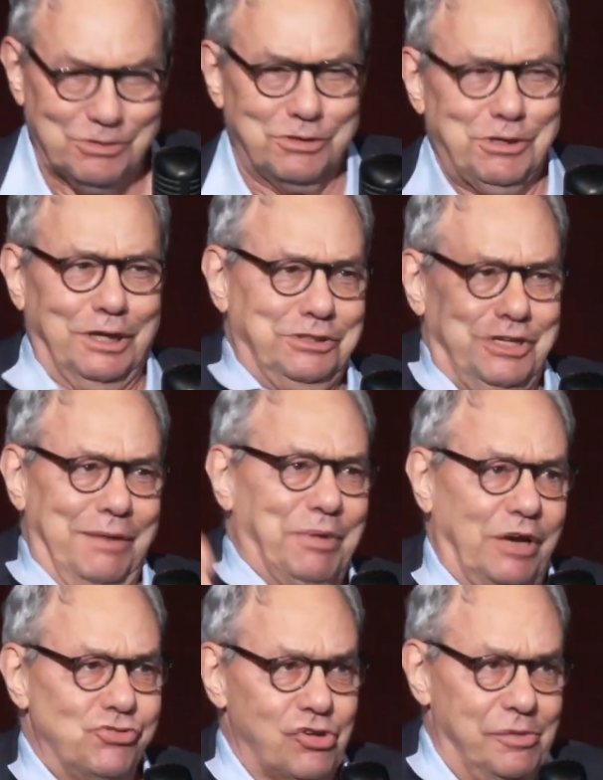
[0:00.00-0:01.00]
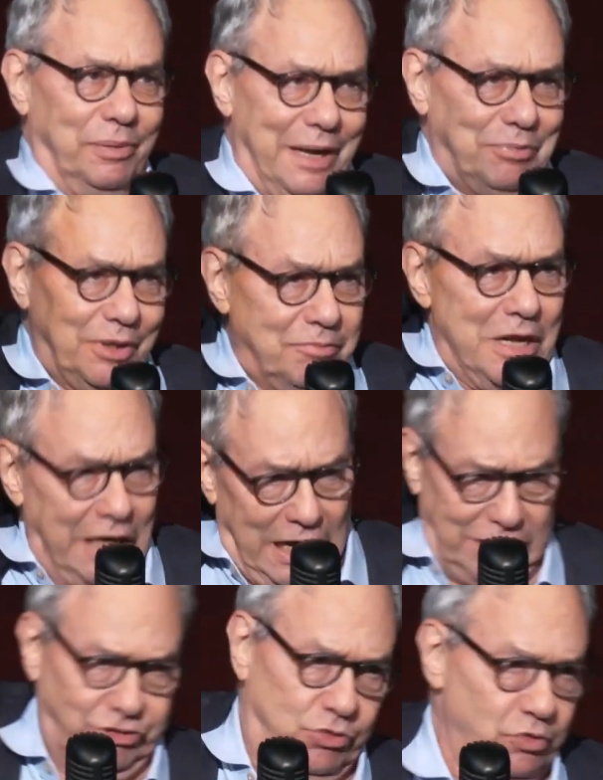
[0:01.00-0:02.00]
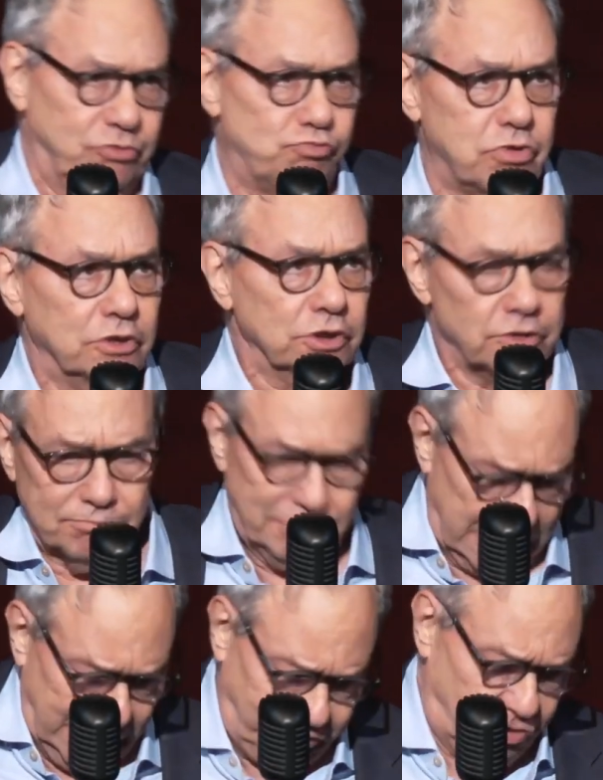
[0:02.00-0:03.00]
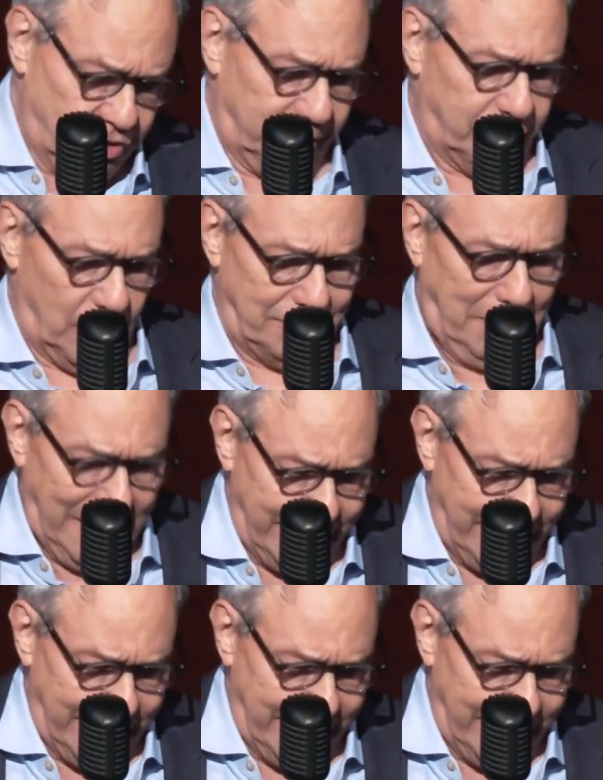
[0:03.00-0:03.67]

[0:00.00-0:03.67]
God damn it, I should have been able to. I should have brought my